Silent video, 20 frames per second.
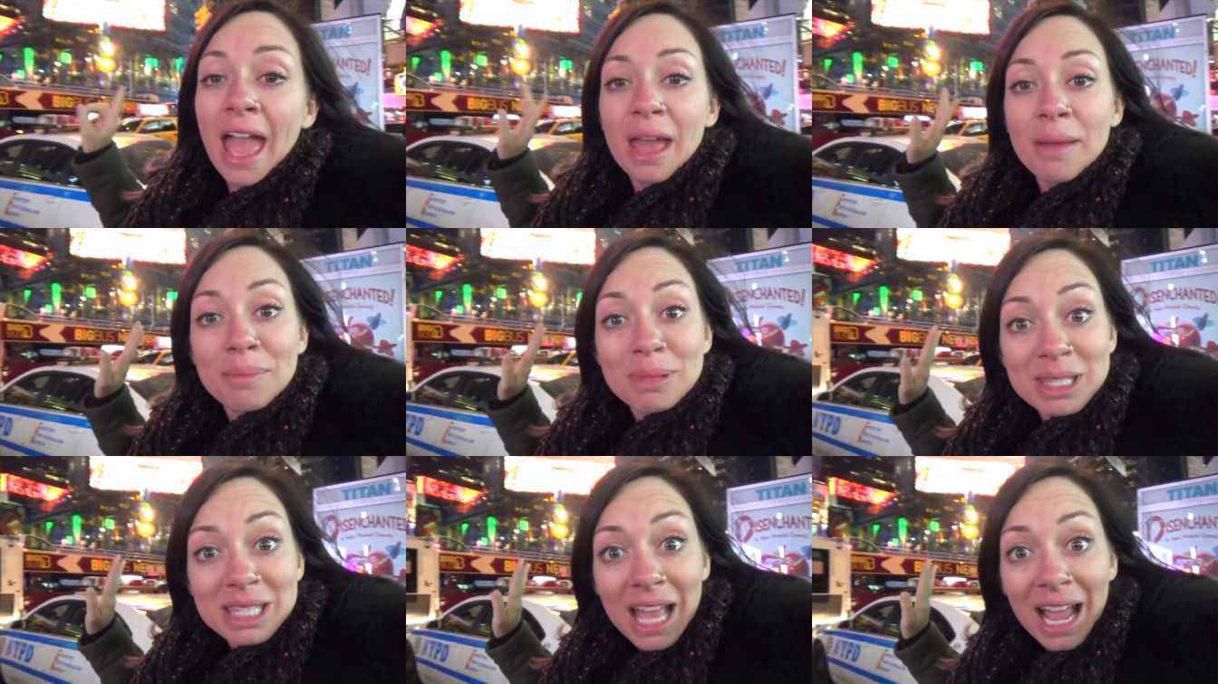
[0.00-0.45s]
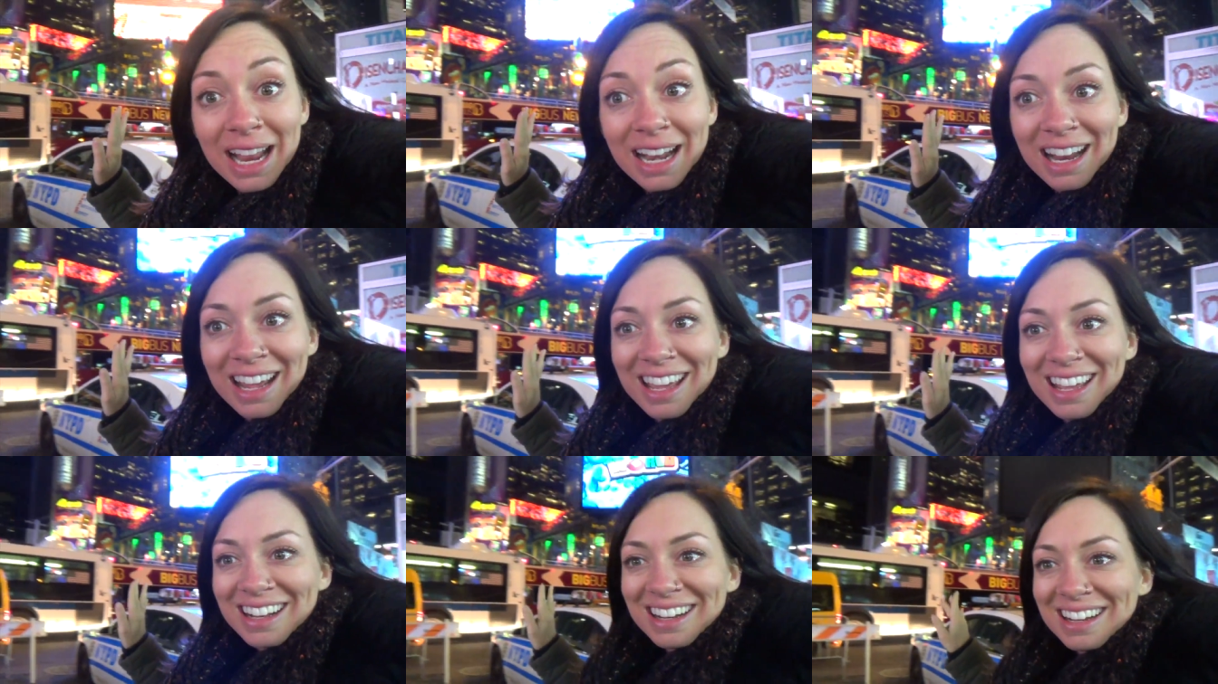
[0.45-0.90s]
And beside
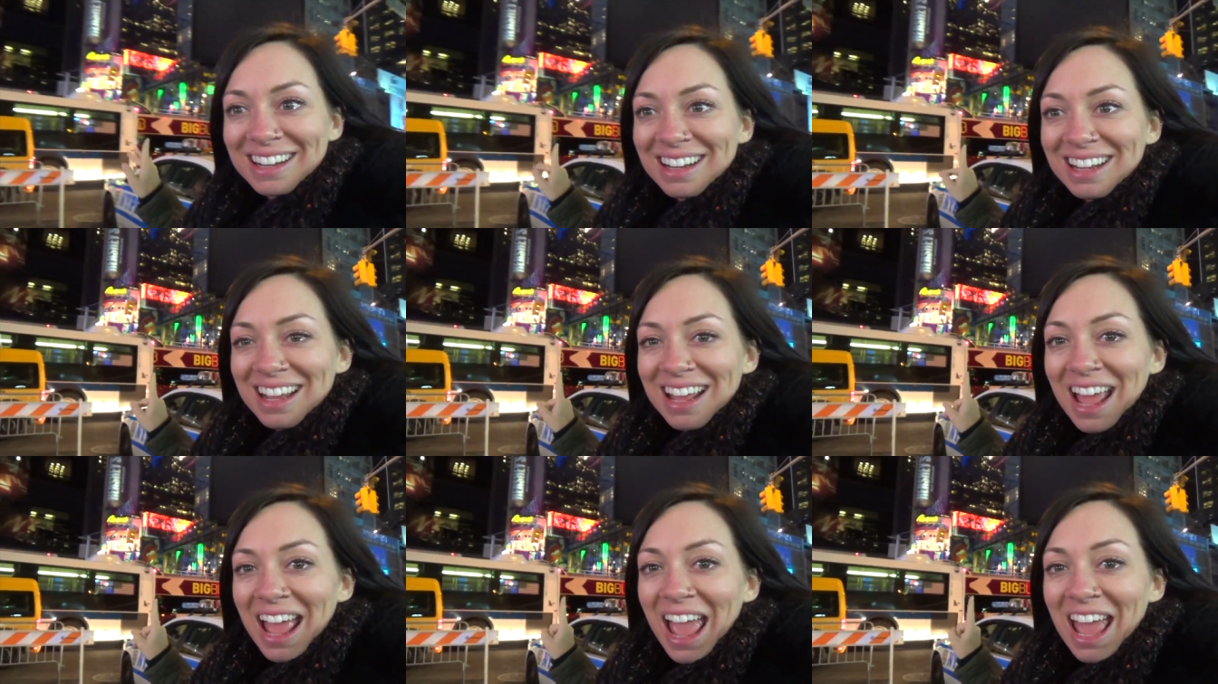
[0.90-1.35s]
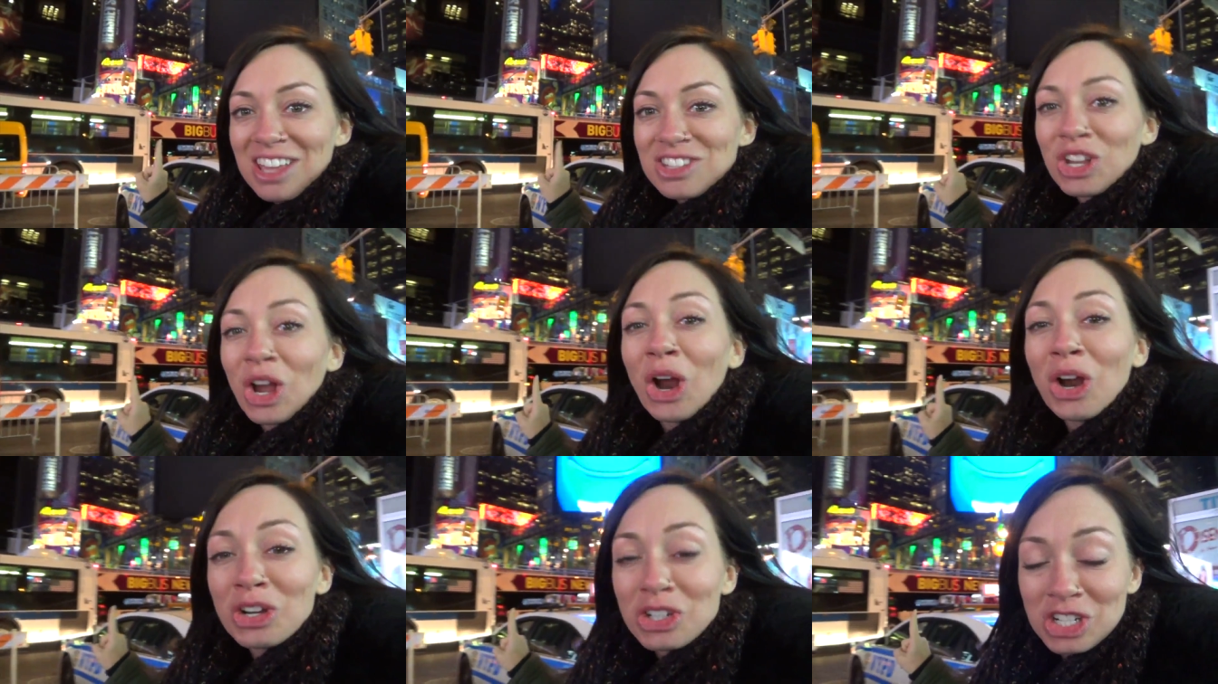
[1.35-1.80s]
it
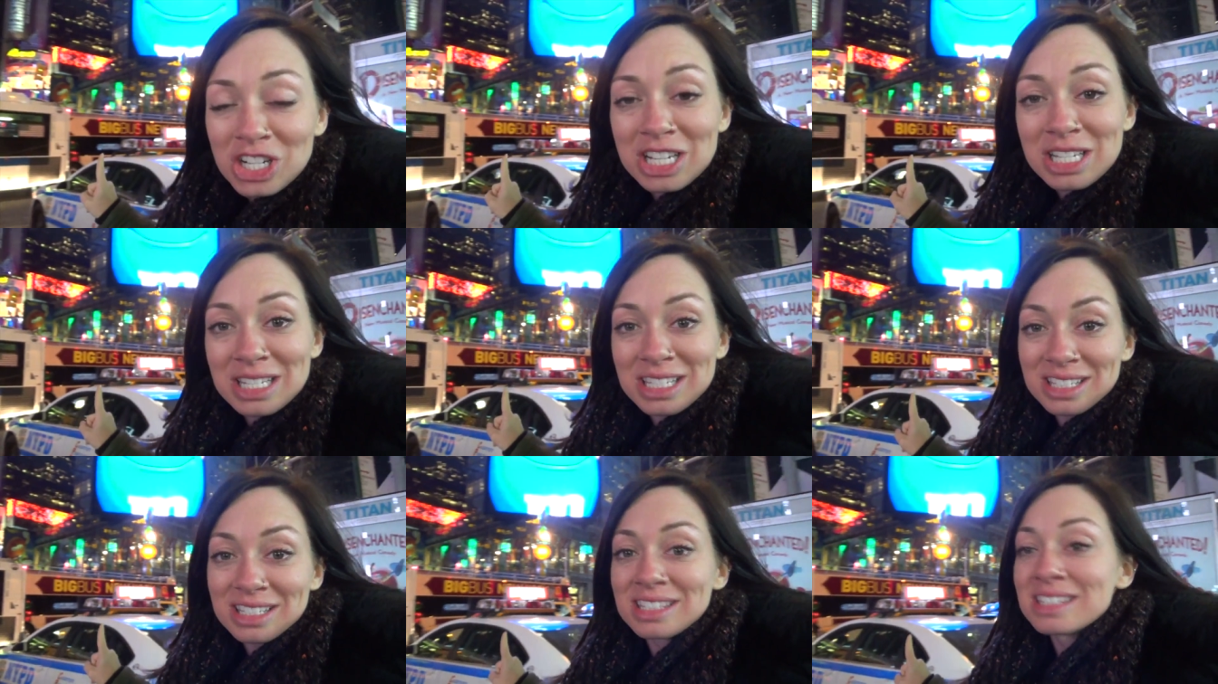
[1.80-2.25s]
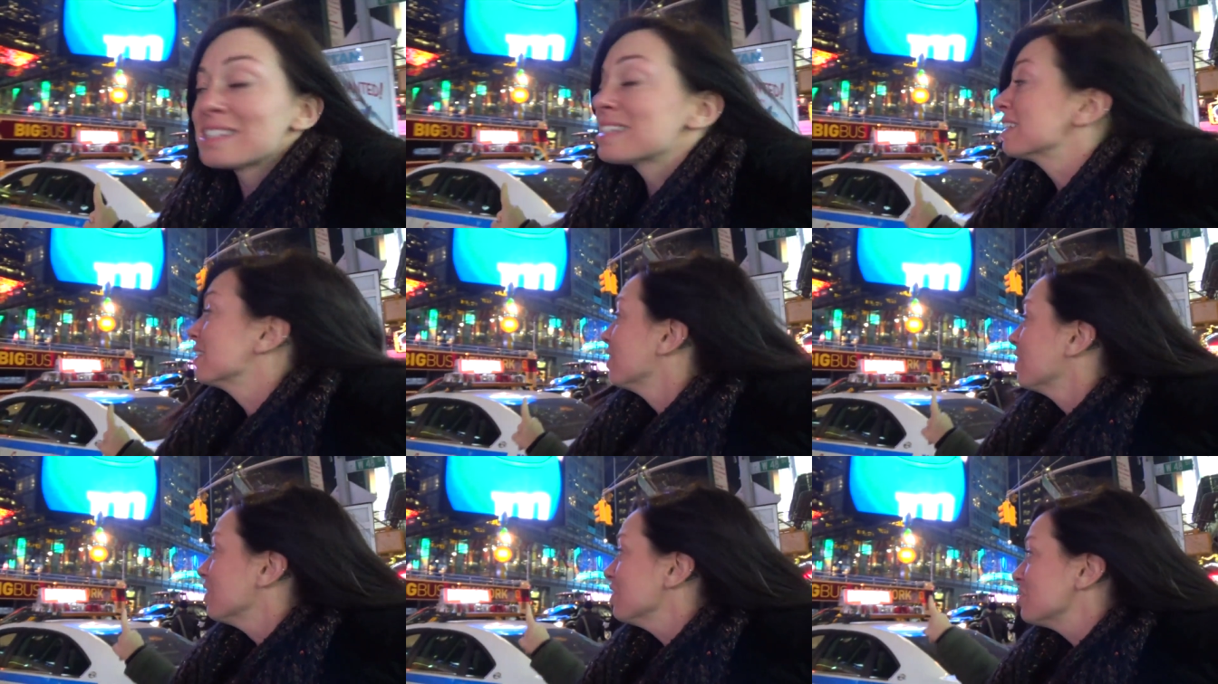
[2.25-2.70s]
is Hershey's.
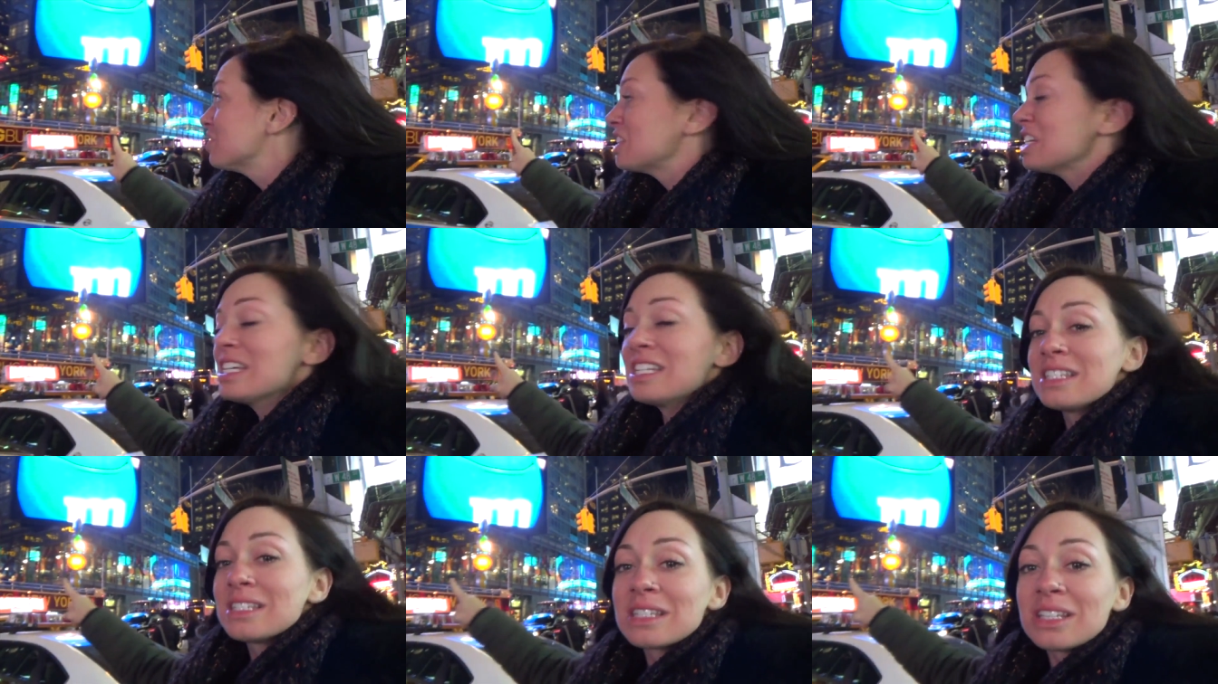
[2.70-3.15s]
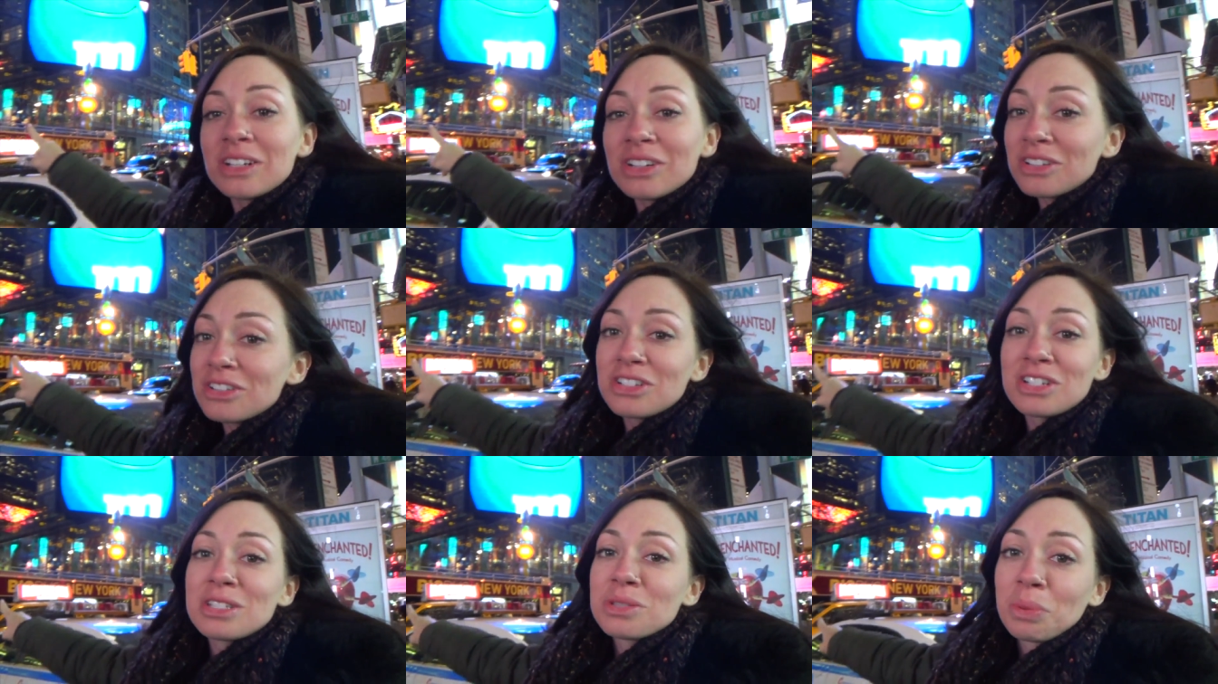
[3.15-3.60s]
Hershey's.
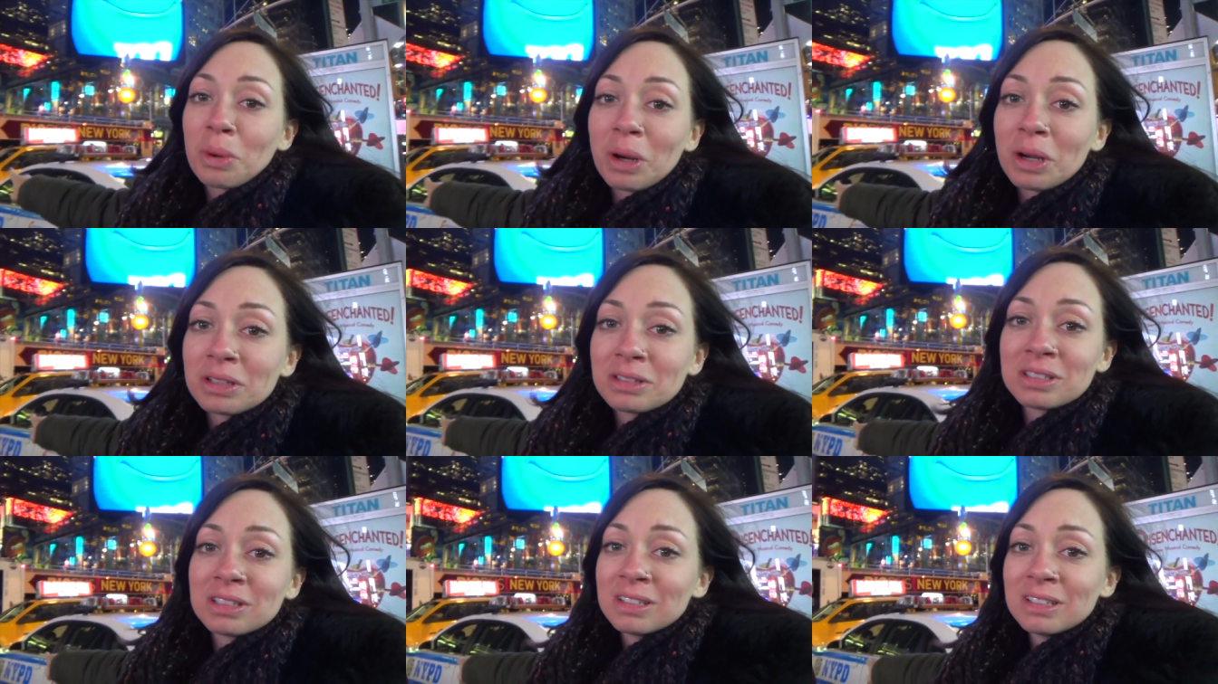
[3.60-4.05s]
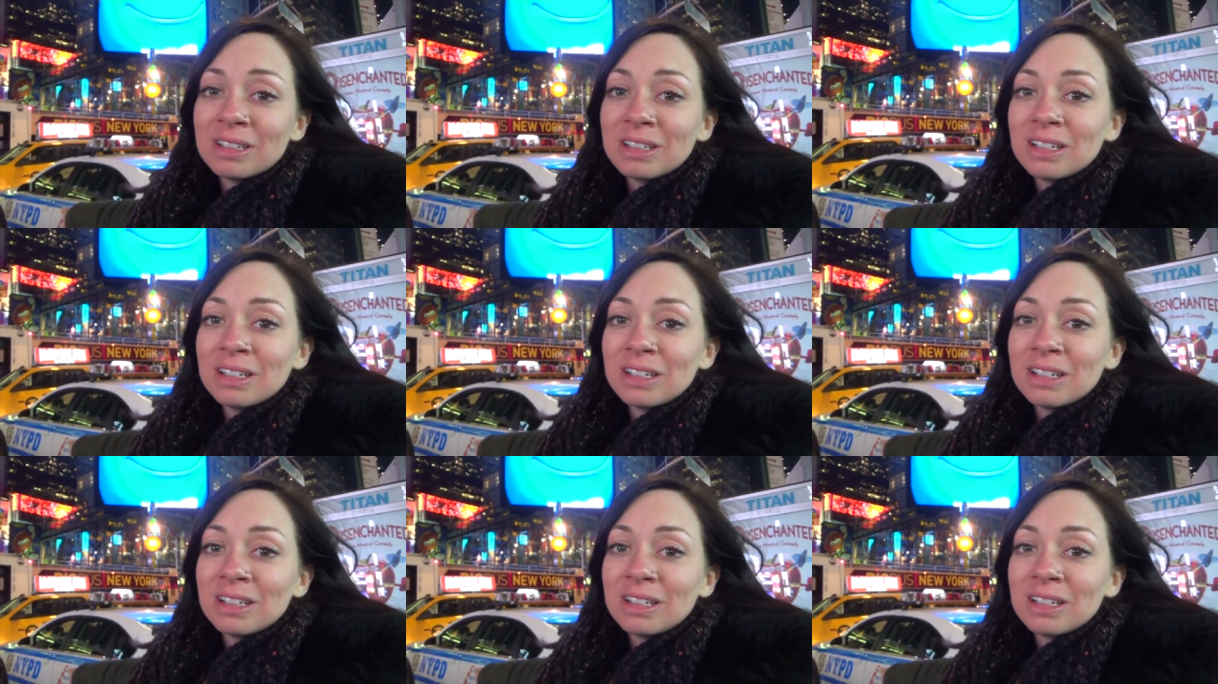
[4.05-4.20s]
Hershey's World.